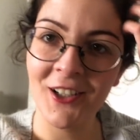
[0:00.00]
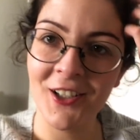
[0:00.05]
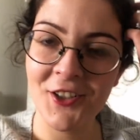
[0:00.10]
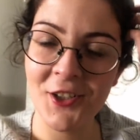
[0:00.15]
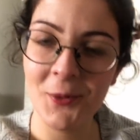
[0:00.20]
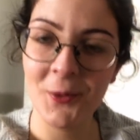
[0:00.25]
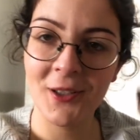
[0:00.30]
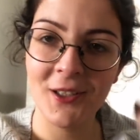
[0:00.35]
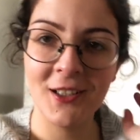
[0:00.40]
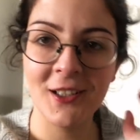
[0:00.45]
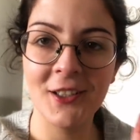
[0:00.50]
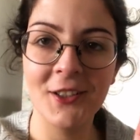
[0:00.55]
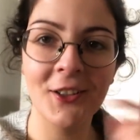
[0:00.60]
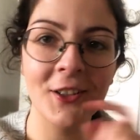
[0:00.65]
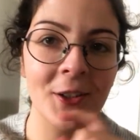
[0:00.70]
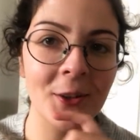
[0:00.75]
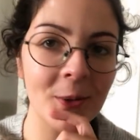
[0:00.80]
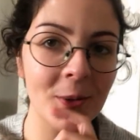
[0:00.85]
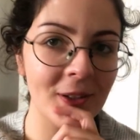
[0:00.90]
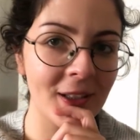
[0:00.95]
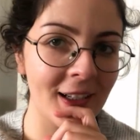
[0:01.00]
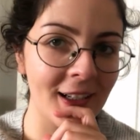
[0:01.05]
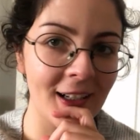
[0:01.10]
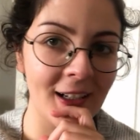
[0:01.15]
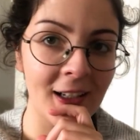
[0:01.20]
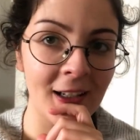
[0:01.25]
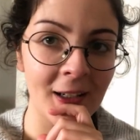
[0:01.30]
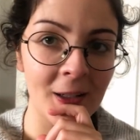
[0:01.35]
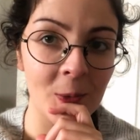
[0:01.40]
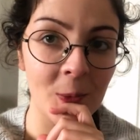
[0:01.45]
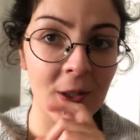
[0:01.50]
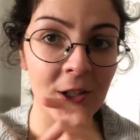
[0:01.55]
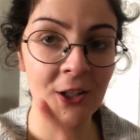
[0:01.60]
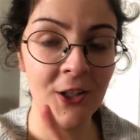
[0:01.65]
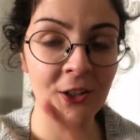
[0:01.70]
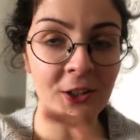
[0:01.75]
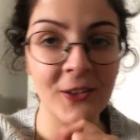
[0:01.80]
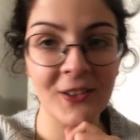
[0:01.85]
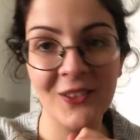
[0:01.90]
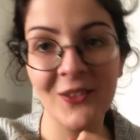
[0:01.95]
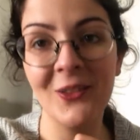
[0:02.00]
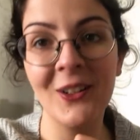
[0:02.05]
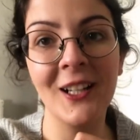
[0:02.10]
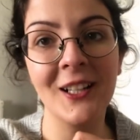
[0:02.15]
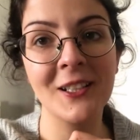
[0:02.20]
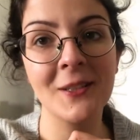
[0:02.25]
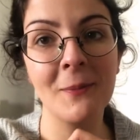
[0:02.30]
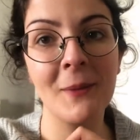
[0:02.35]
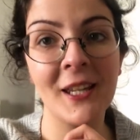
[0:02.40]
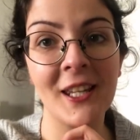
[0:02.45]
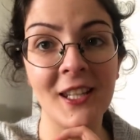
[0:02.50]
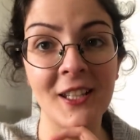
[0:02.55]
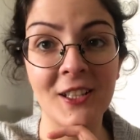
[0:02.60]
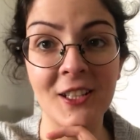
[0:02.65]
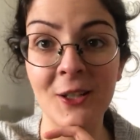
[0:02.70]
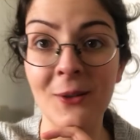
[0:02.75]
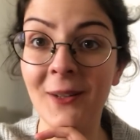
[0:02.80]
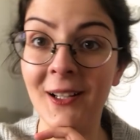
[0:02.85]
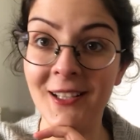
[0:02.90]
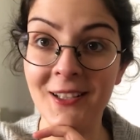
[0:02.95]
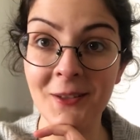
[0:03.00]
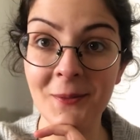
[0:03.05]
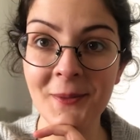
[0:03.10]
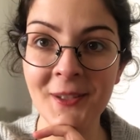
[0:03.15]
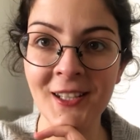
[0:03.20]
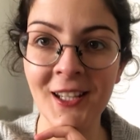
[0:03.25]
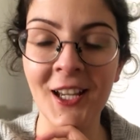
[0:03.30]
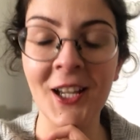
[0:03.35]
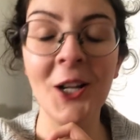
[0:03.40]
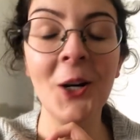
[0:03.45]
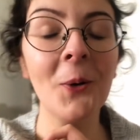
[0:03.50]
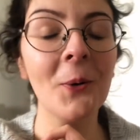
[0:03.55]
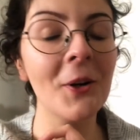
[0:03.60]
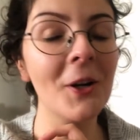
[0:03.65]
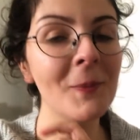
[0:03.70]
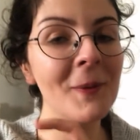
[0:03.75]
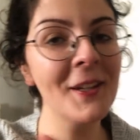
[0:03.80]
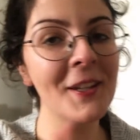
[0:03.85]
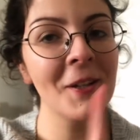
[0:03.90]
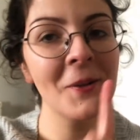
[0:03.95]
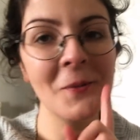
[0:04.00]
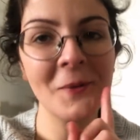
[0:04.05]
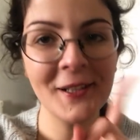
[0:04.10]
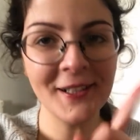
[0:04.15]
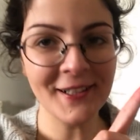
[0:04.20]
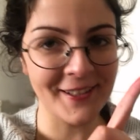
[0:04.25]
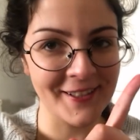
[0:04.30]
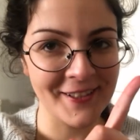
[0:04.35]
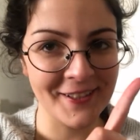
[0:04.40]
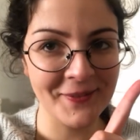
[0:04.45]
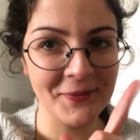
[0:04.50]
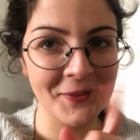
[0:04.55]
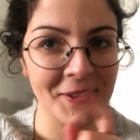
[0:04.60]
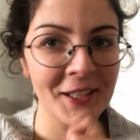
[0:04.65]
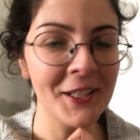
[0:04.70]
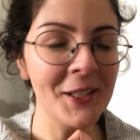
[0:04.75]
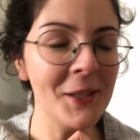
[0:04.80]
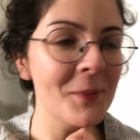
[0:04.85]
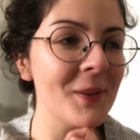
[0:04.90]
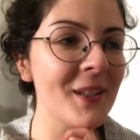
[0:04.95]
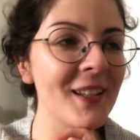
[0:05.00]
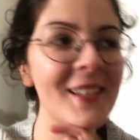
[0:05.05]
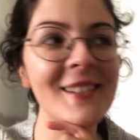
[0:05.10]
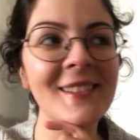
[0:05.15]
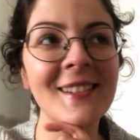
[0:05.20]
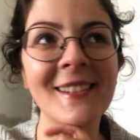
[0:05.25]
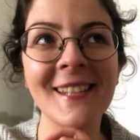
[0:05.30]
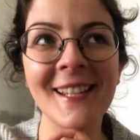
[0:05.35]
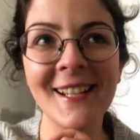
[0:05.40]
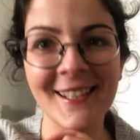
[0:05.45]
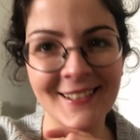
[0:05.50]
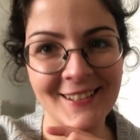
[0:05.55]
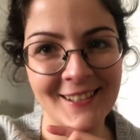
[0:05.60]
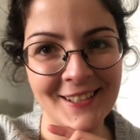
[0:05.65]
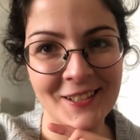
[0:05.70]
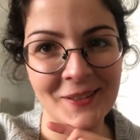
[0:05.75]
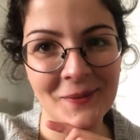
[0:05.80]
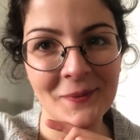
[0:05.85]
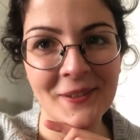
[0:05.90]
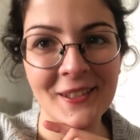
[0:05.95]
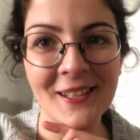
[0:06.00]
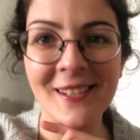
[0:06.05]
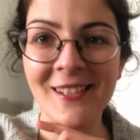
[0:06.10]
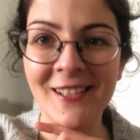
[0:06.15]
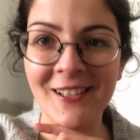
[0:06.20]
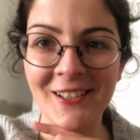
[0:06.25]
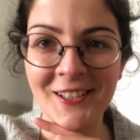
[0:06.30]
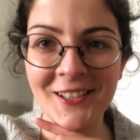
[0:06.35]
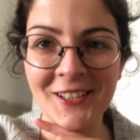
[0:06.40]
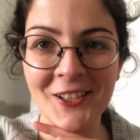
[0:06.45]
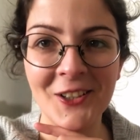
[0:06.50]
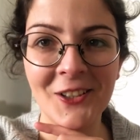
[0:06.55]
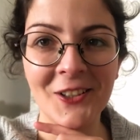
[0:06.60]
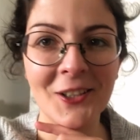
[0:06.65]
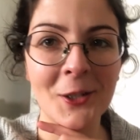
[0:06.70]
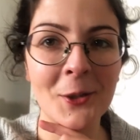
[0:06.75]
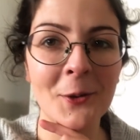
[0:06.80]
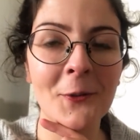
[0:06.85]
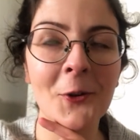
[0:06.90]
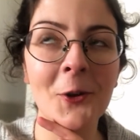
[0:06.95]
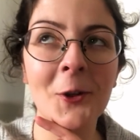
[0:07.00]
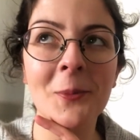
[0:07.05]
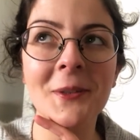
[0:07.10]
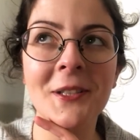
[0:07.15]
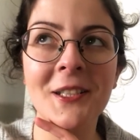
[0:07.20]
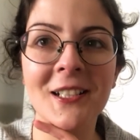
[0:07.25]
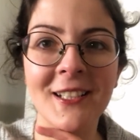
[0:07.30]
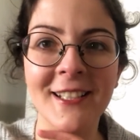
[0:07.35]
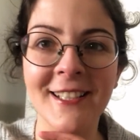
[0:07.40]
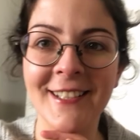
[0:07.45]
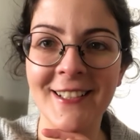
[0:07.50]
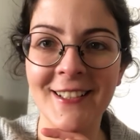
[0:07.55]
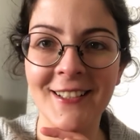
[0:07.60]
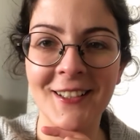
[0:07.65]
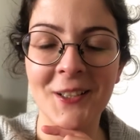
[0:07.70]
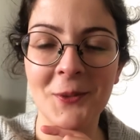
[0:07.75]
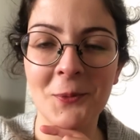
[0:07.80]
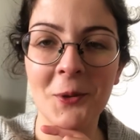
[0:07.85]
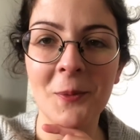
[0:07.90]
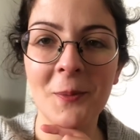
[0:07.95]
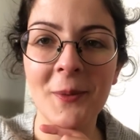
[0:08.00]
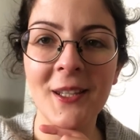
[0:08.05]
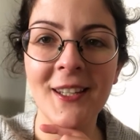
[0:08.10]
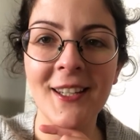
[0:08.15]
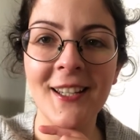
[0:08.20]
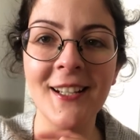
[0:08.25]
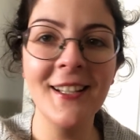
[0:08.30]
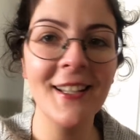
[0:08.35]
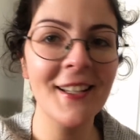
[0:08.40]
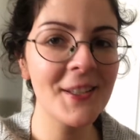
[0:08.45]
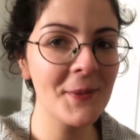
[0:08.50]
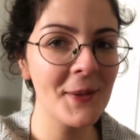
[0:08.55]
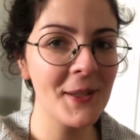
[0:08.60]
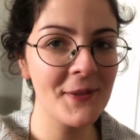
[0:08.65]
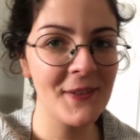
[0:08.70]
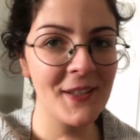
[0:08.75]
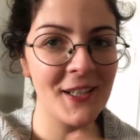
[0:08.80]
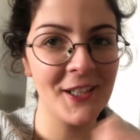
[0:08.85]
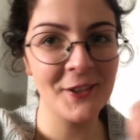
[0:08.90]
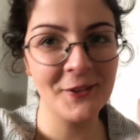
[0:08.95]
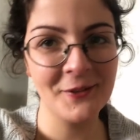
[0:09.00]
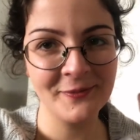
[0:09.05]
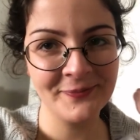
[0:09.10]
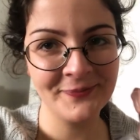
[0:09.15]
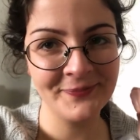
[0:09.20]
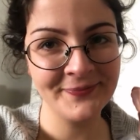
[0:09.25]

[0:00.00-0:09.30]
I just wanted to let you know that uh, we are not in fact making two items, we are making one item because the second item, the skirt, got irrevocably delayed and will be in next week's video.